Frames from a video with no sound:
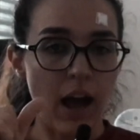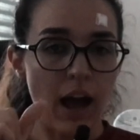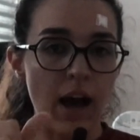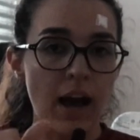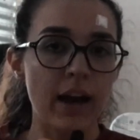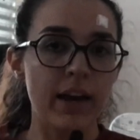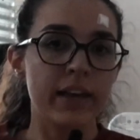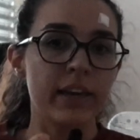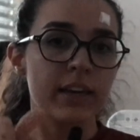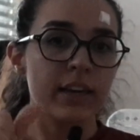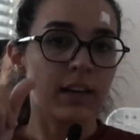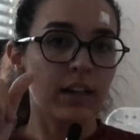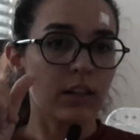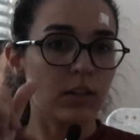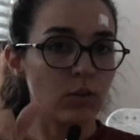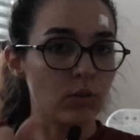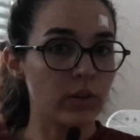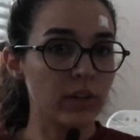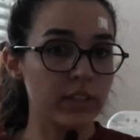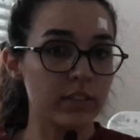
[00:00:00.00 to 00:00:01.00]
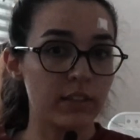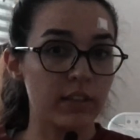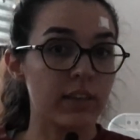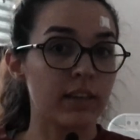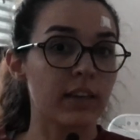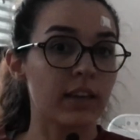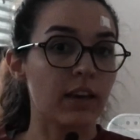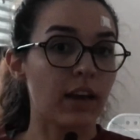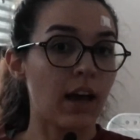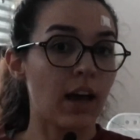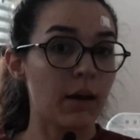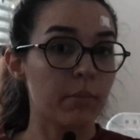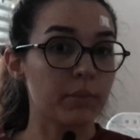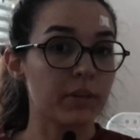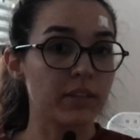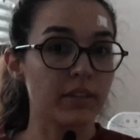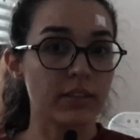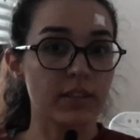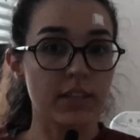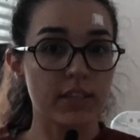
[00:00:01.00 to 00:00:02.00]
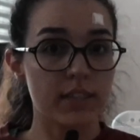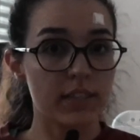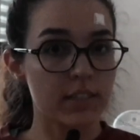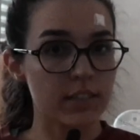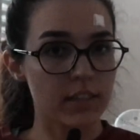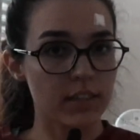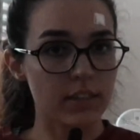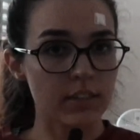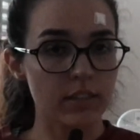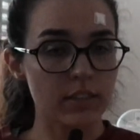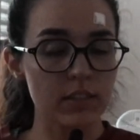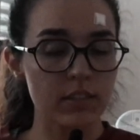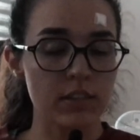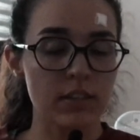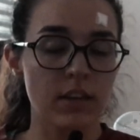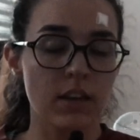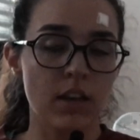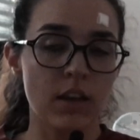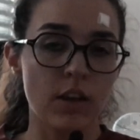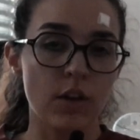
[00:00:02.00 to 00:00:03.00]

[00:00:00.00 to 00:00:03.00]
I calculate the Hamming distance